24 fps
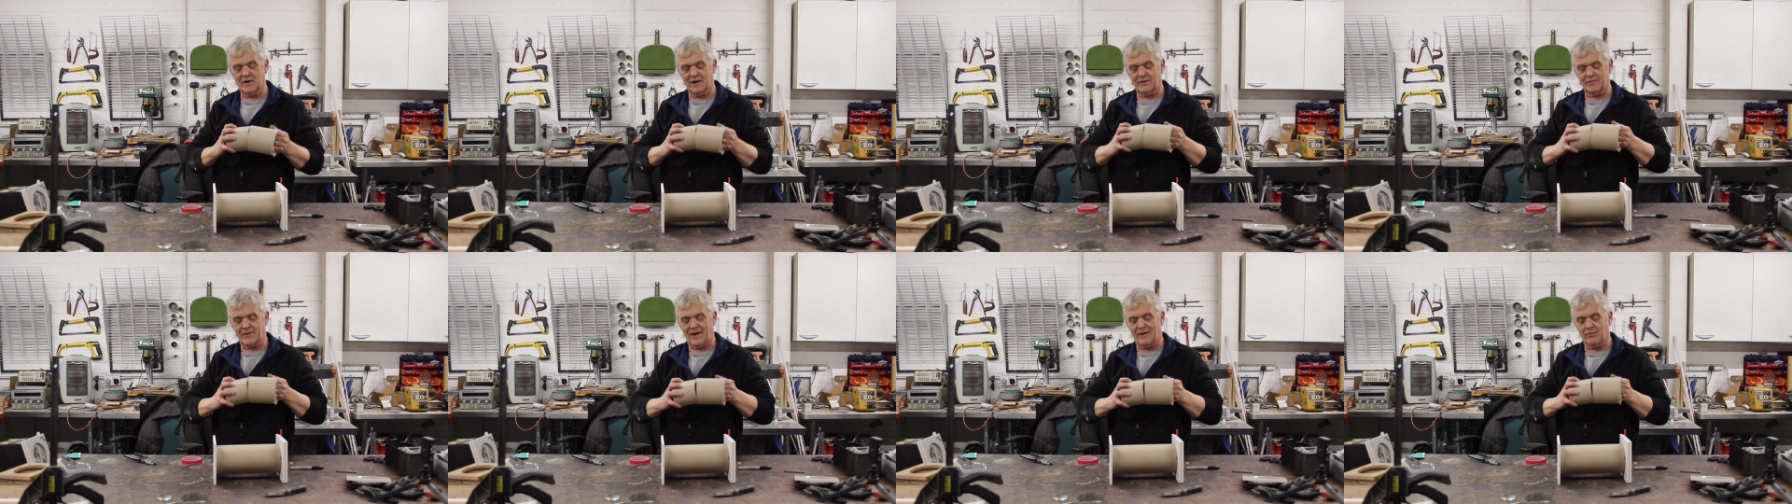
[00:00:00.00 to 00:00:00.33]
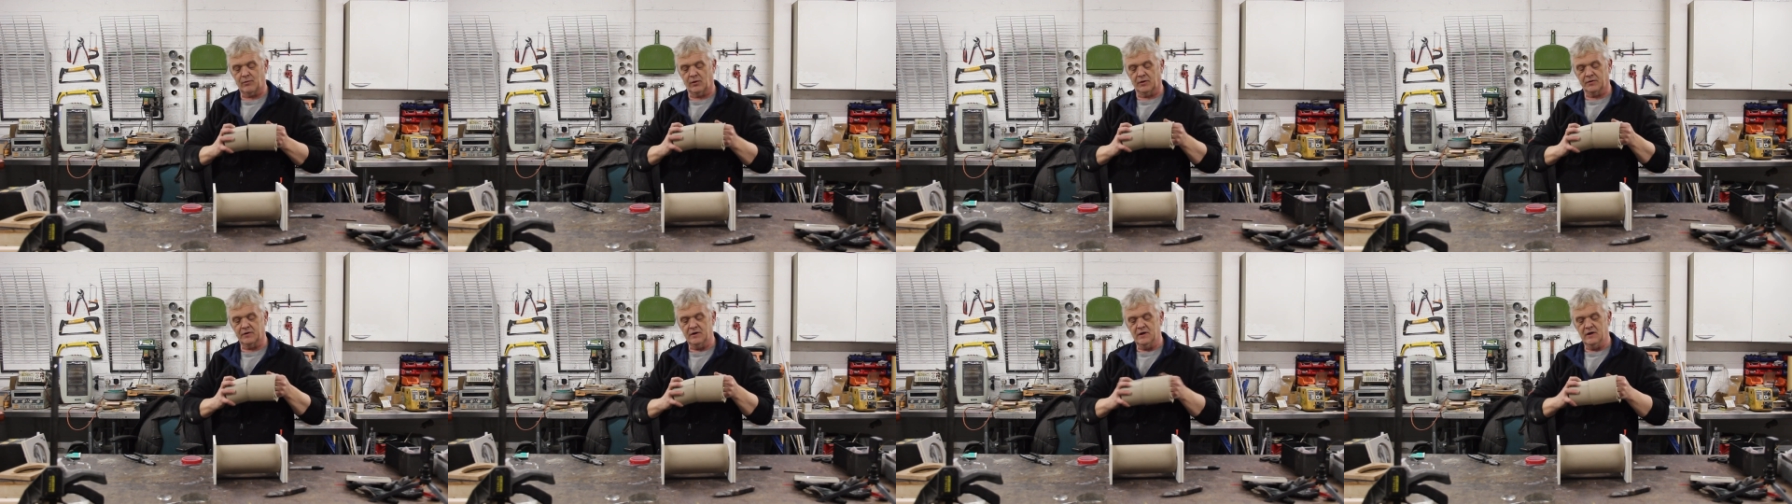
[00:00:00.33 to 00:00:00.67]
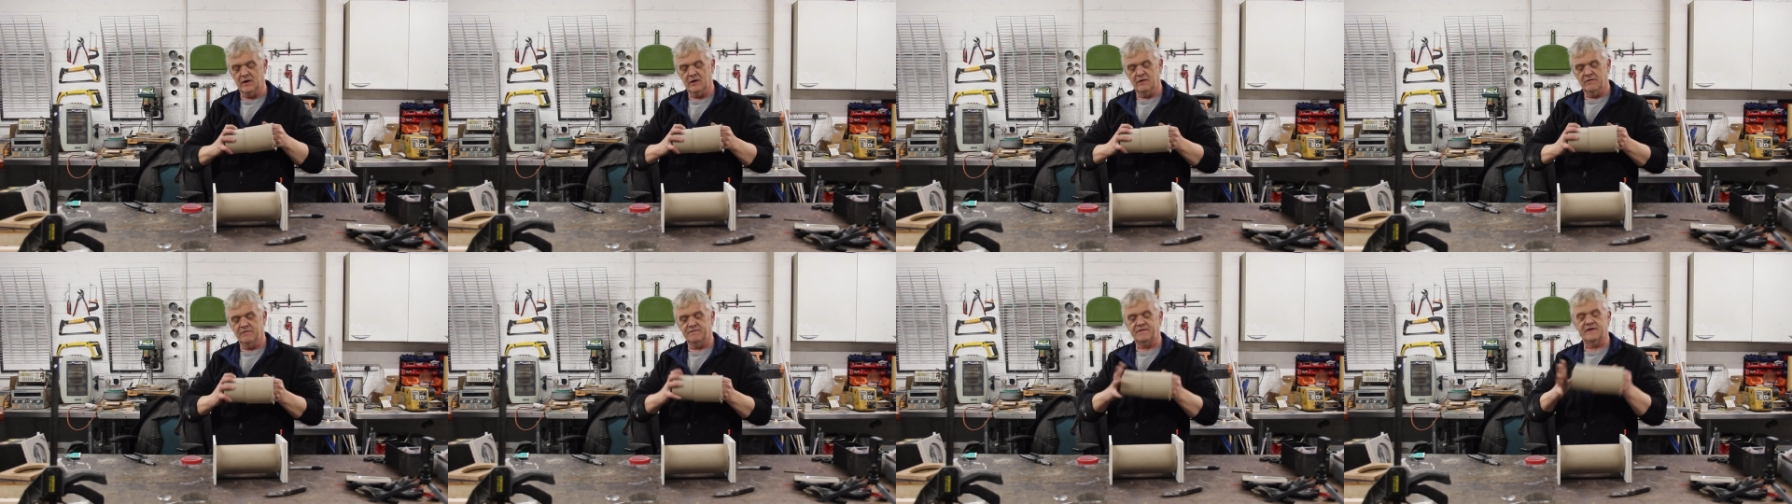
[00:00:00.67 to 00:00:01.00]
Now that one
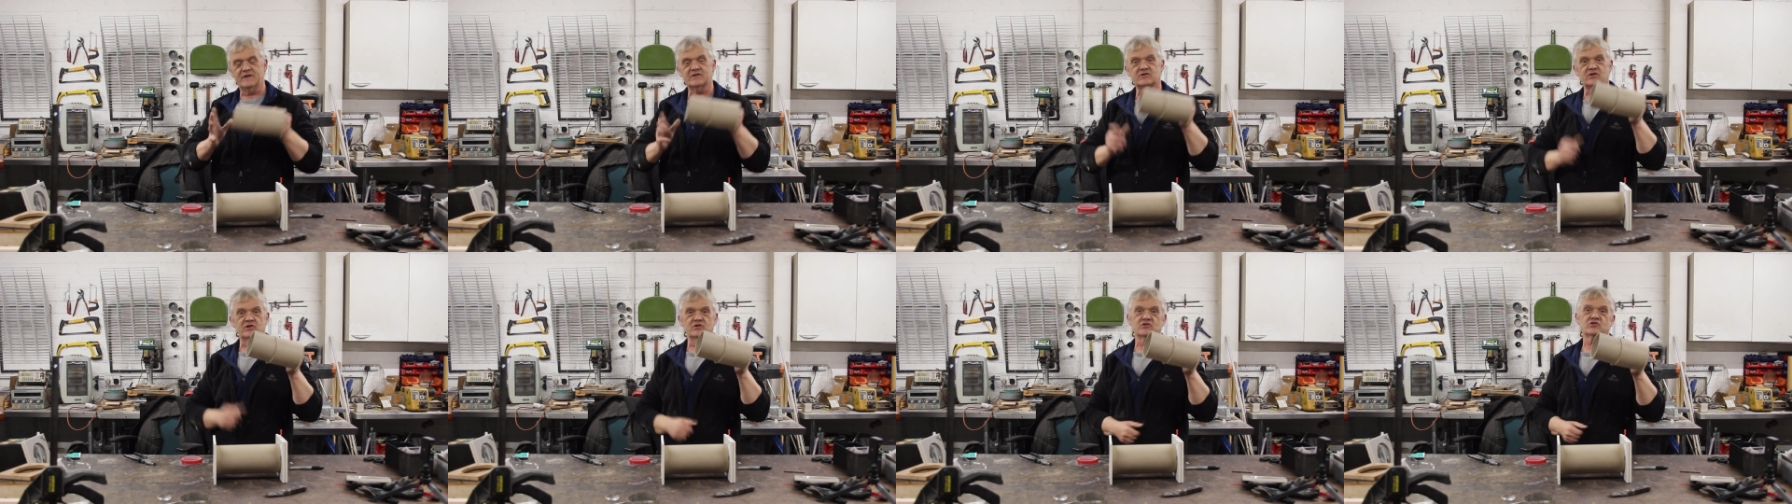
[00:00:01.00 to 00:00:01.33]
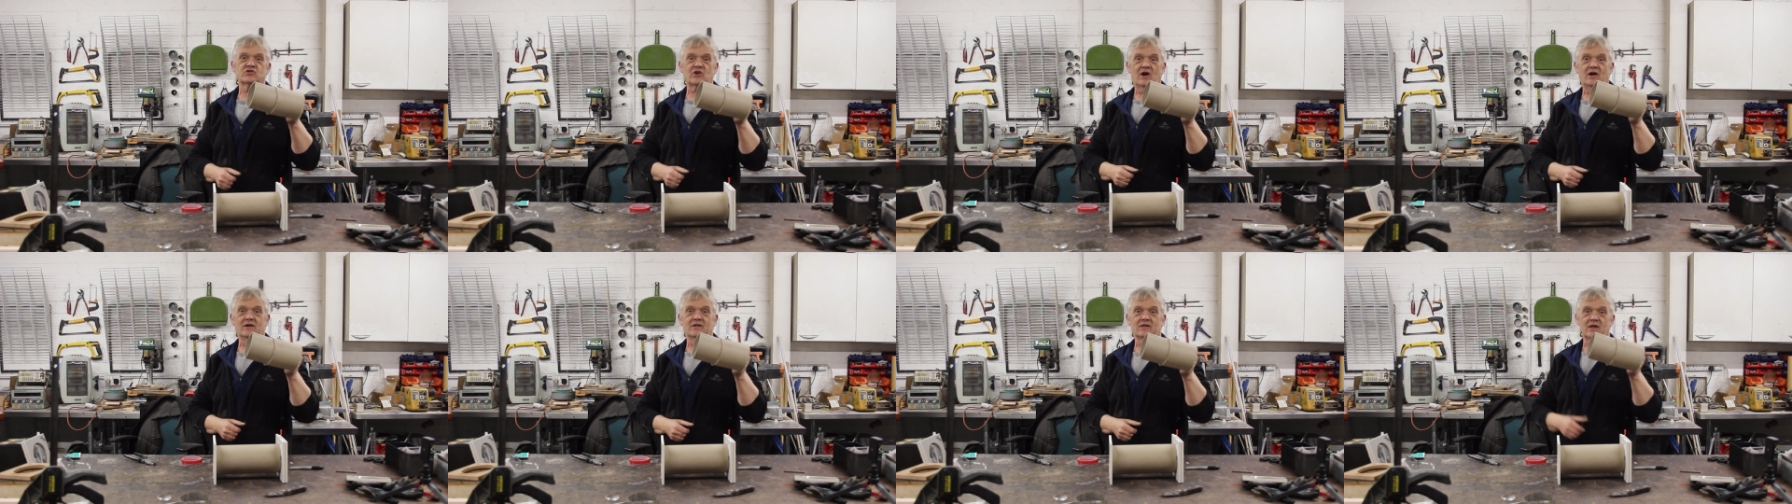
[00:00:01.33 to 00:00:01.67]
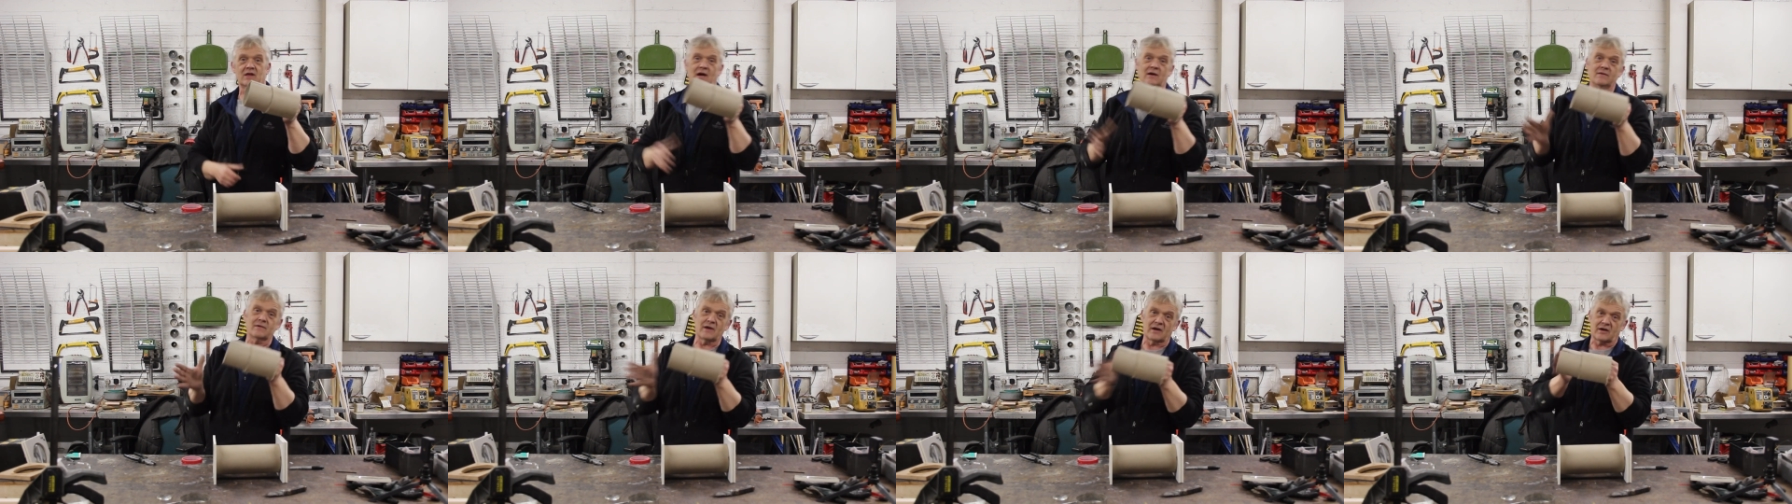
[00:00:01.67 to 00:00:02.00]
fits inside
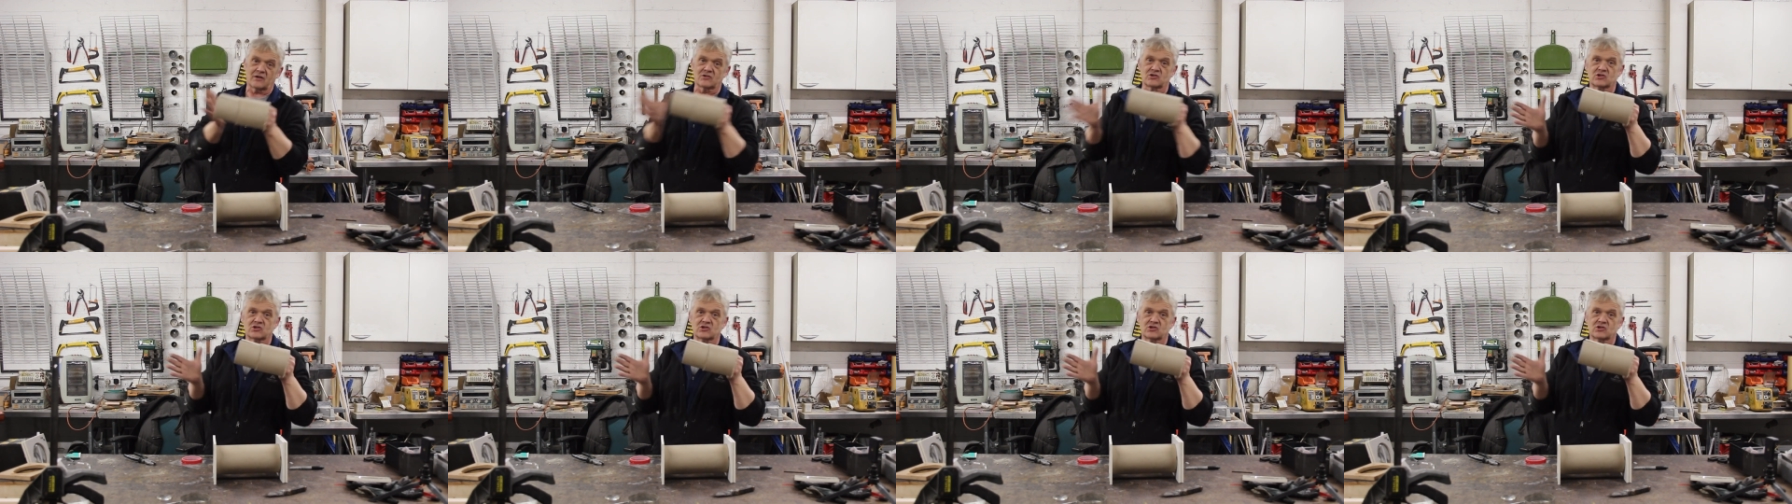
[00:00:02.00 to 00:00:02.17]
there and I